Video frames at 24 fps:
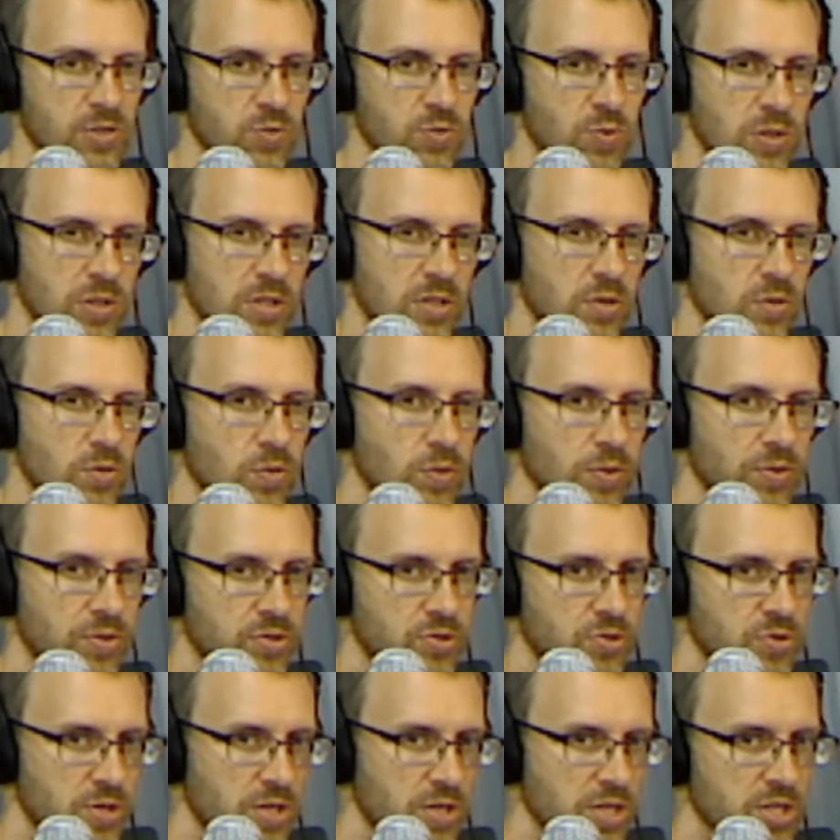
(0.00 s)
we do with the
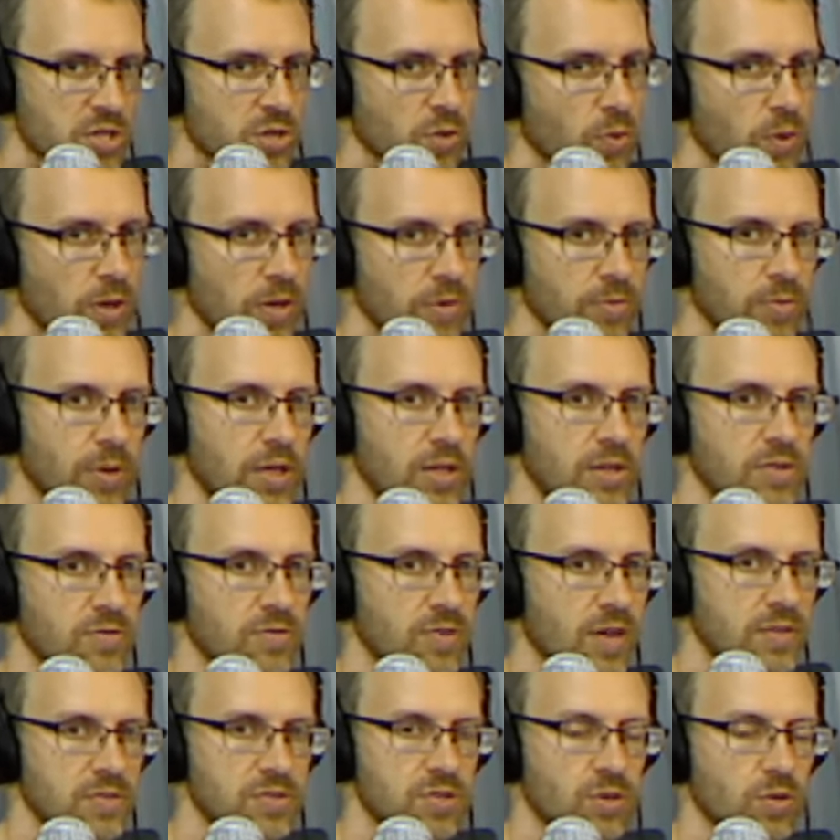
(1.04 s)
traditional way of playing the
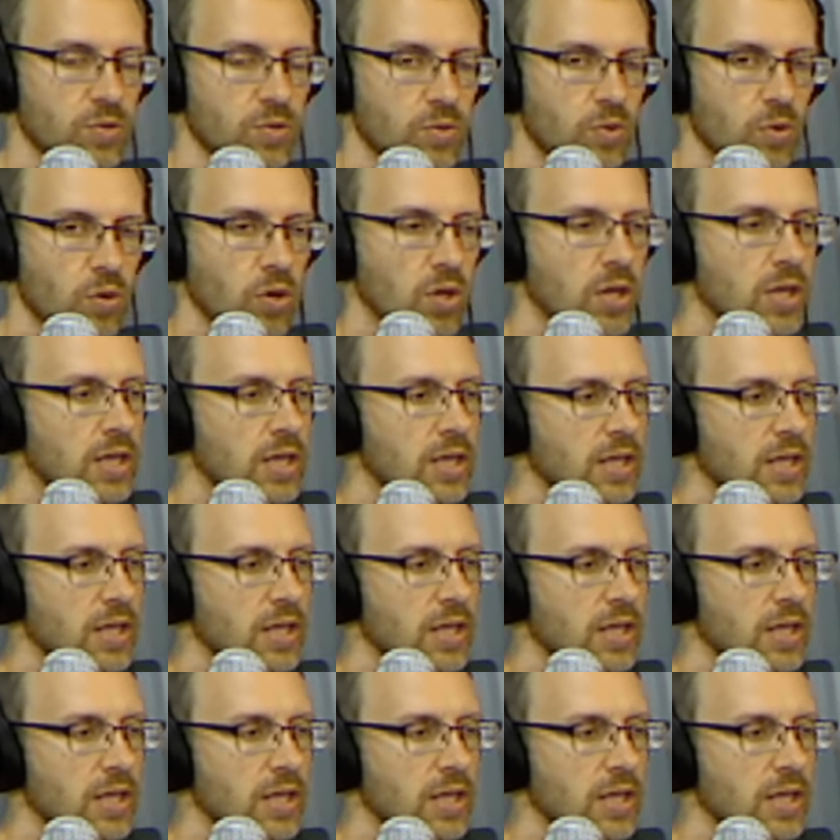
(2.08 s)
5-stroke roll,